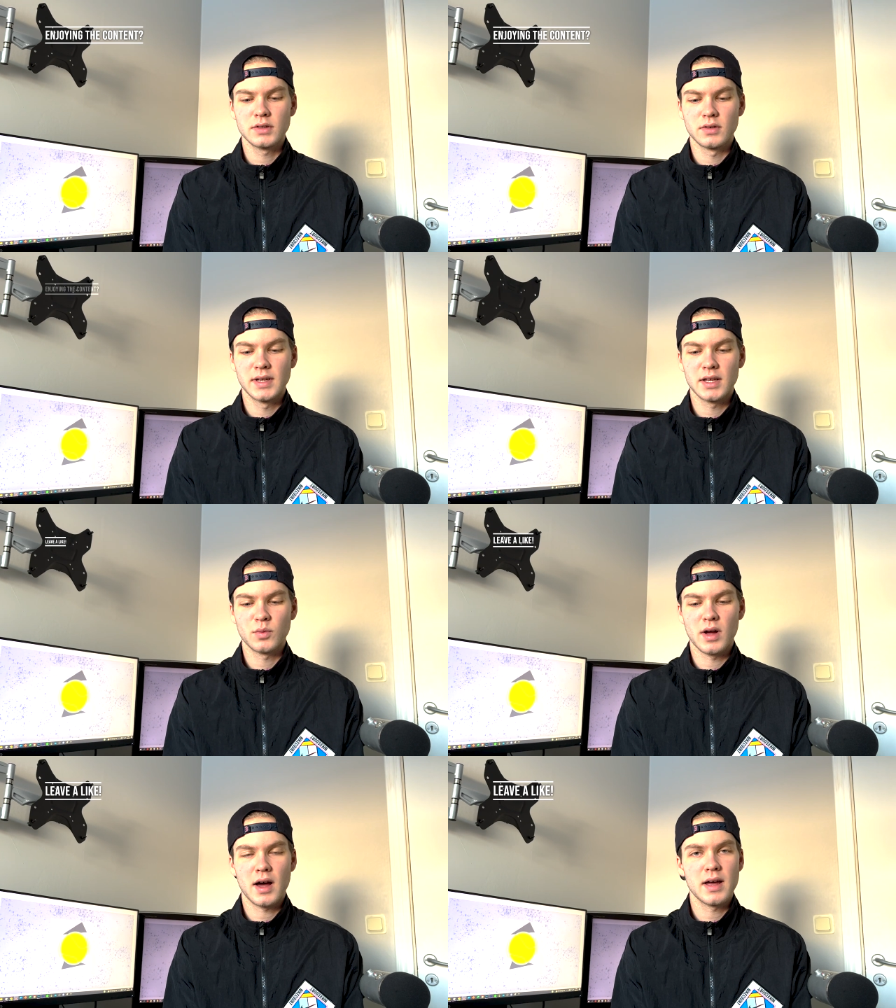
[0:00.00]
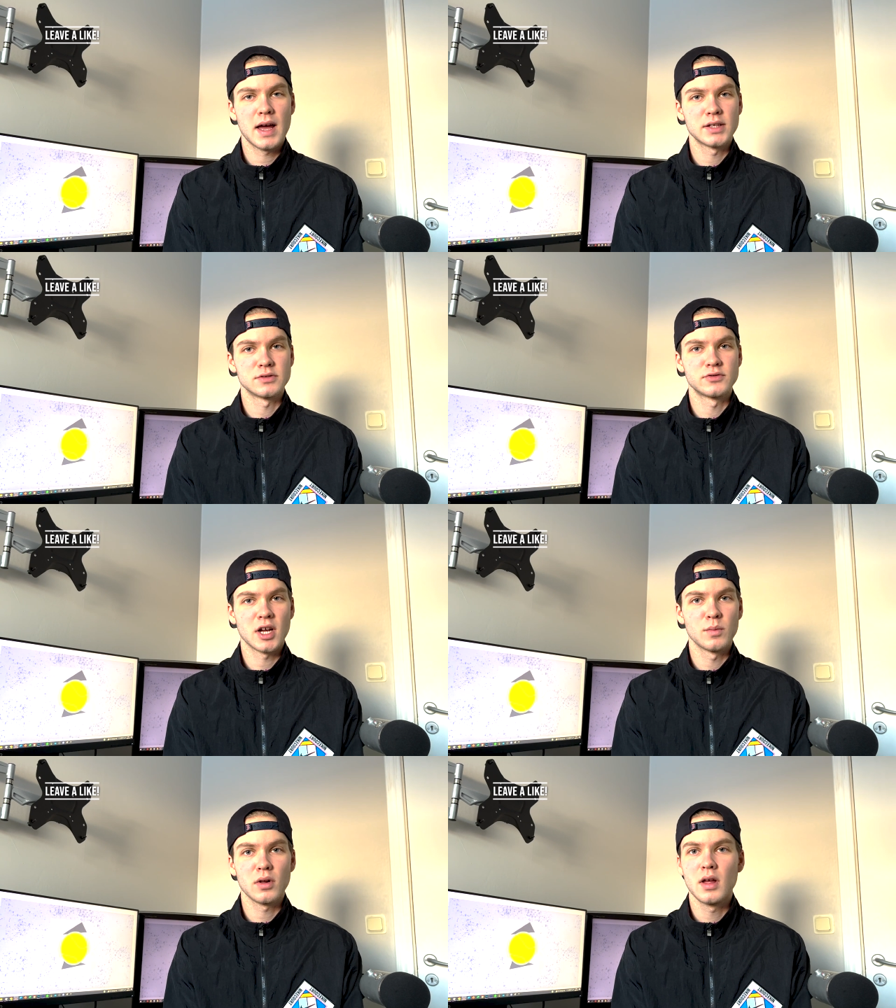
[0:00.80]
that's why I had some
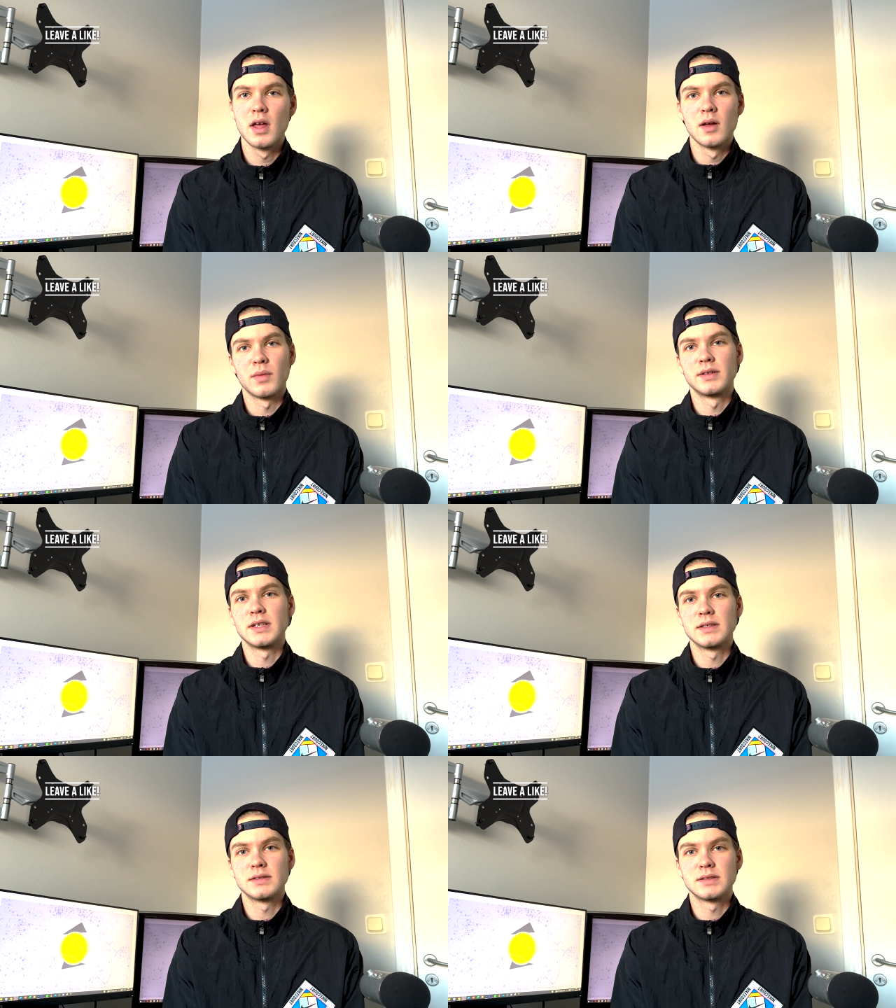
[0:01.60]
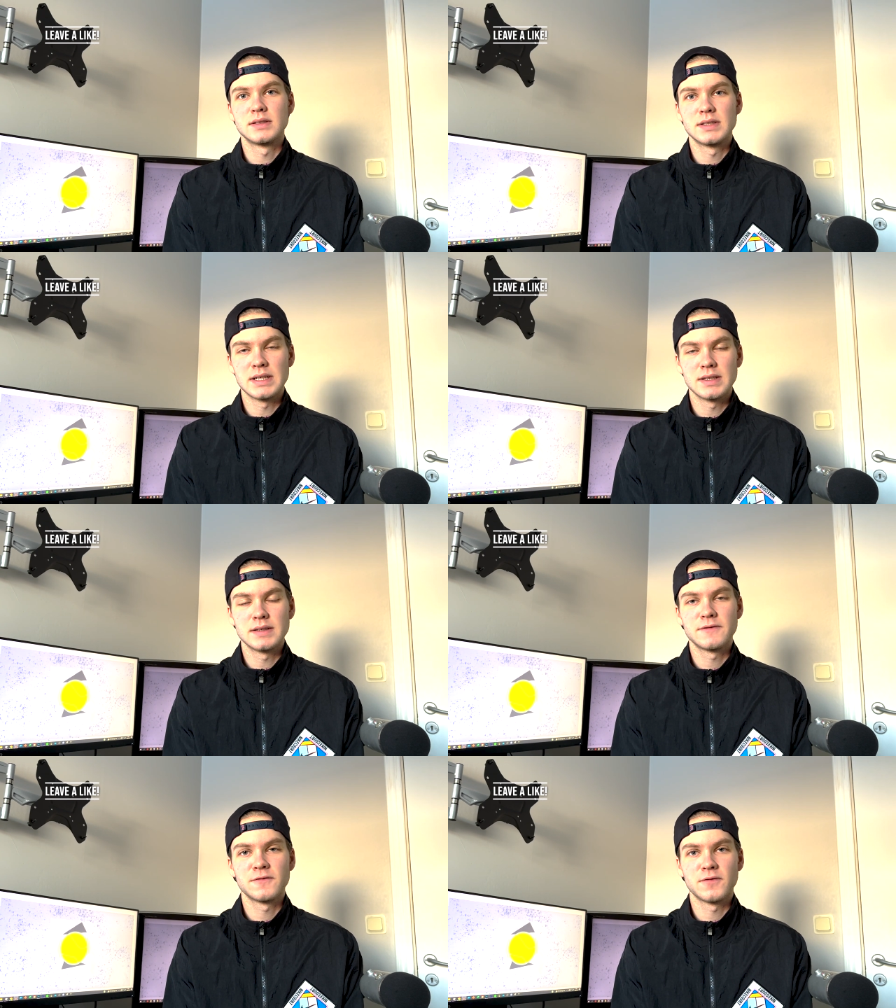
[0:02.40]
trouble, but it still
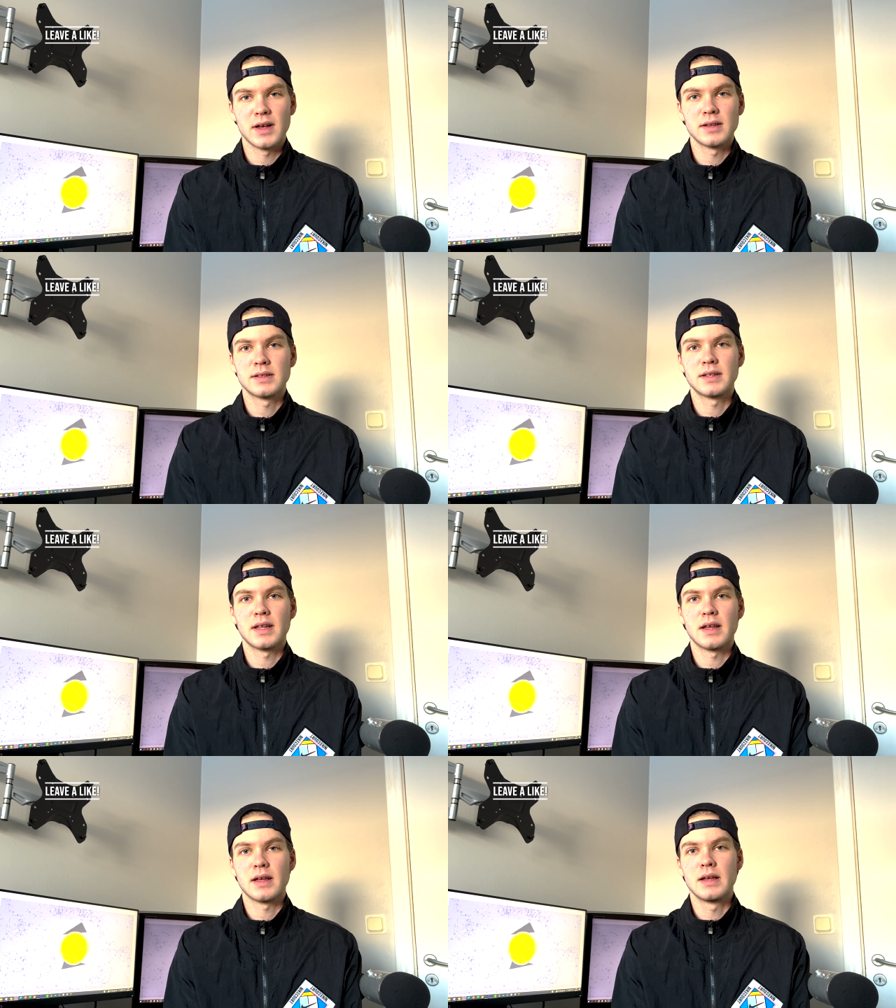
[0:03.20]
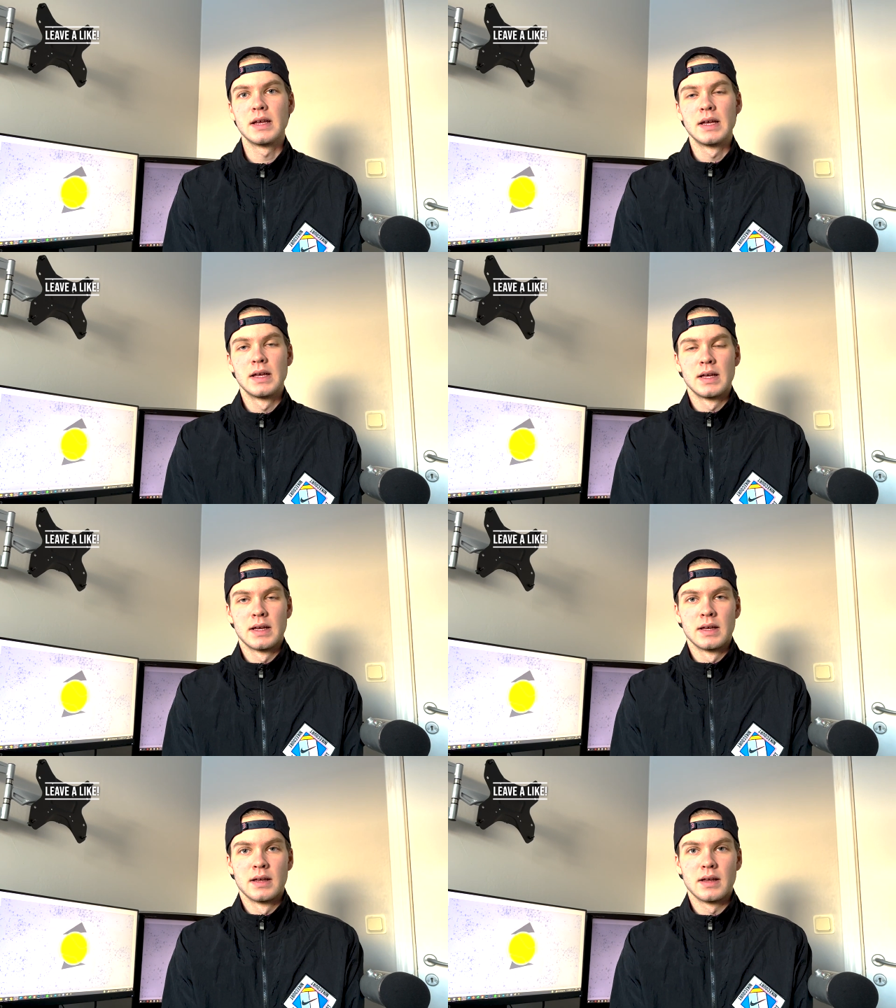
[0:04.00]
felt I
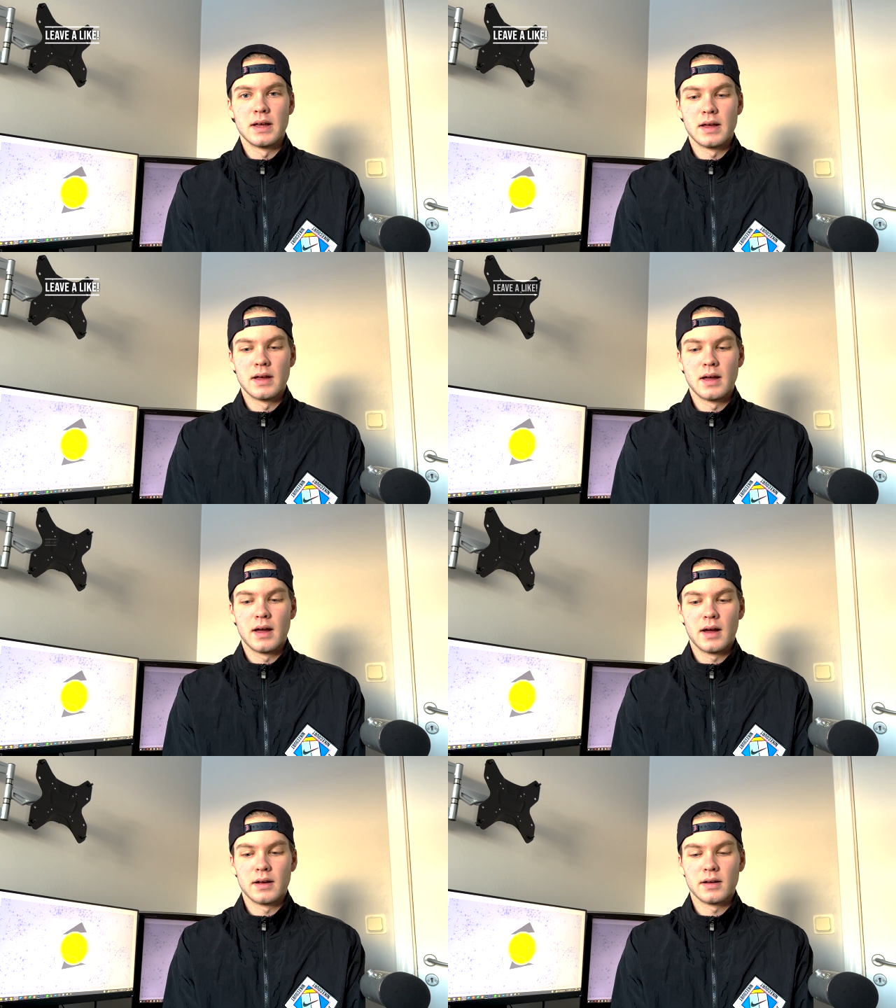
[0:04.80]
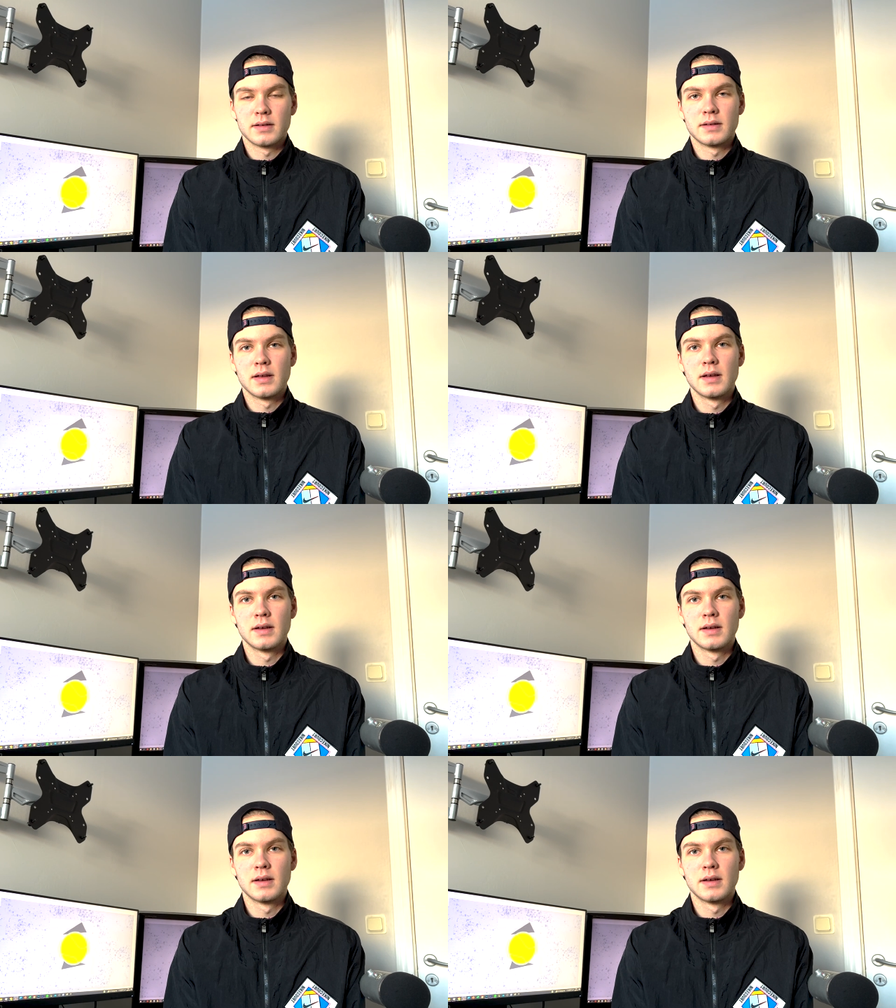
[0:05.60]
got